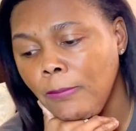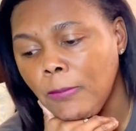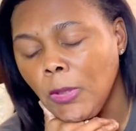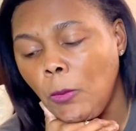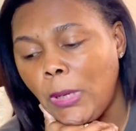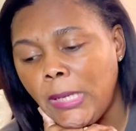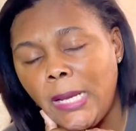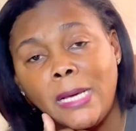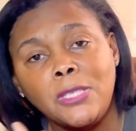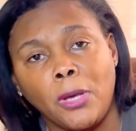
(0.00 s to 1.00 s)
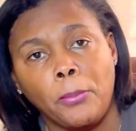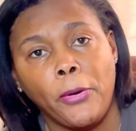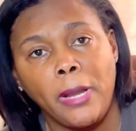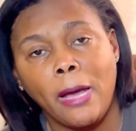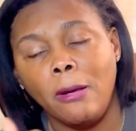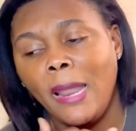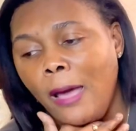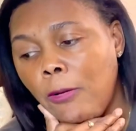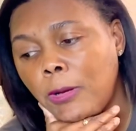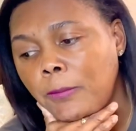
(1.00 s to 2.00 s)
one day and I started praying out
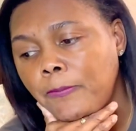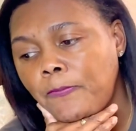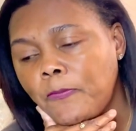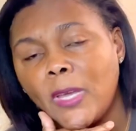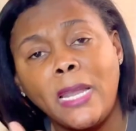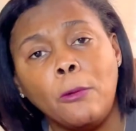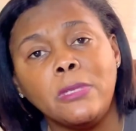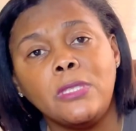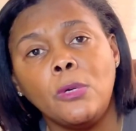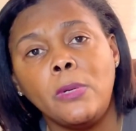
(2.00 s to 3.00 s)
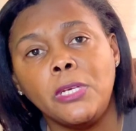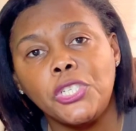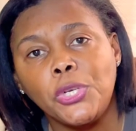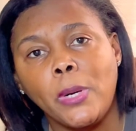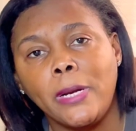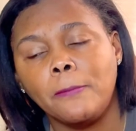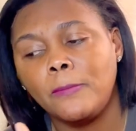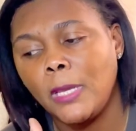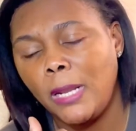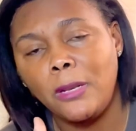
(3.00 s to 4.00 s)
loud. And I was doing a short
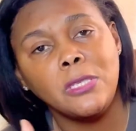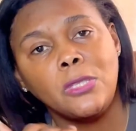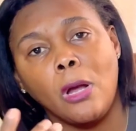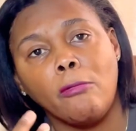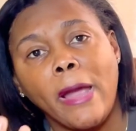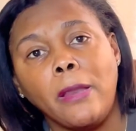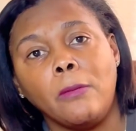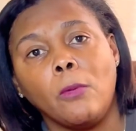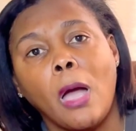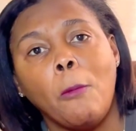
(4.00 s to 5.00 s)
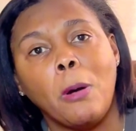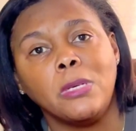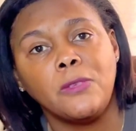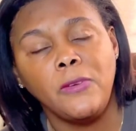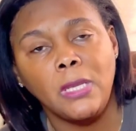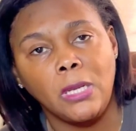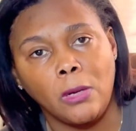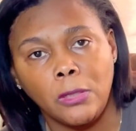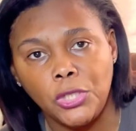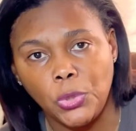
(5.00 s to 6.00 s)
and I just started writing how I was feeling on
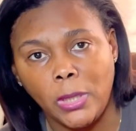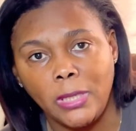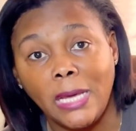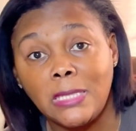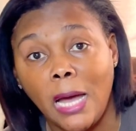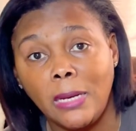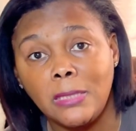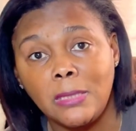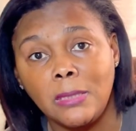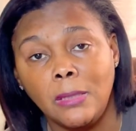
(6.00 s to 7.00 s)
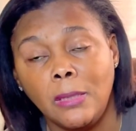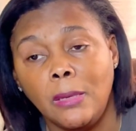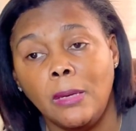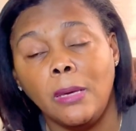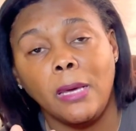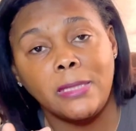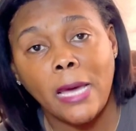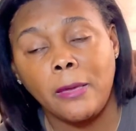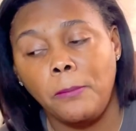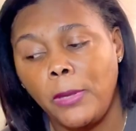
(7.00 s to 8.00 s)
the short. That's honest as I
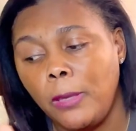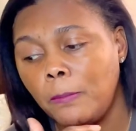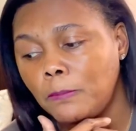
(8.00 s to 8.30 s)
can be.